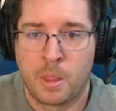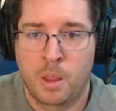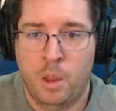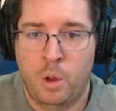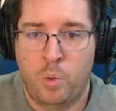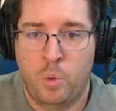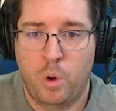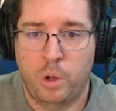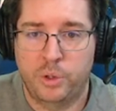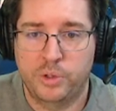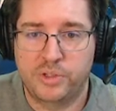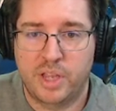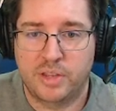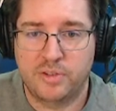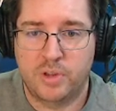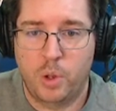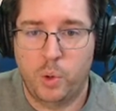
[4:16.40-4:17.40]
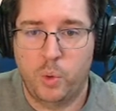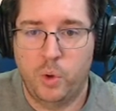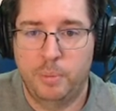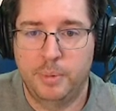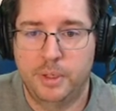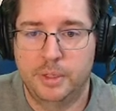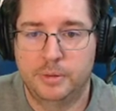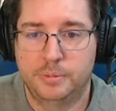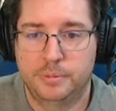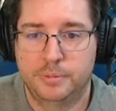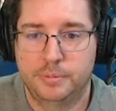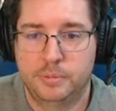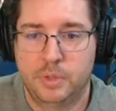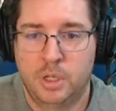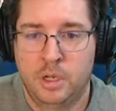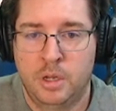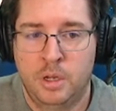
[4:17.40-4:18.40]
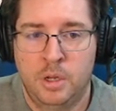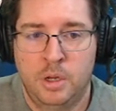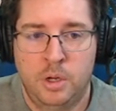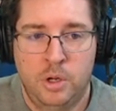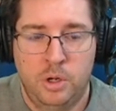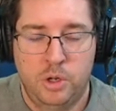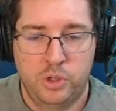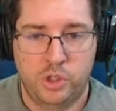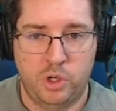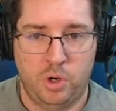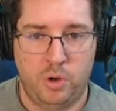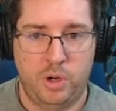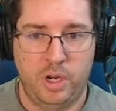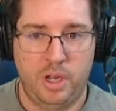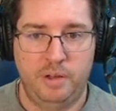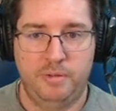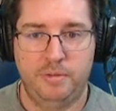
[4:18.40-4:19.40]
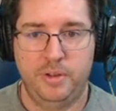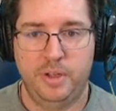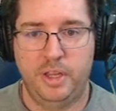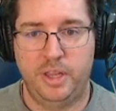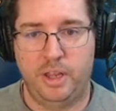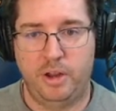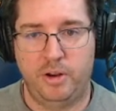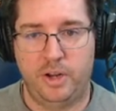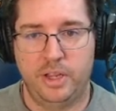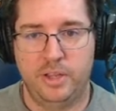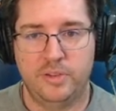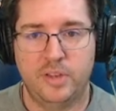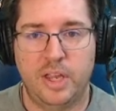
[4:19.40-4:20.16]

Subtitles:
Ruggles has no equipment. Sure enough, there it is.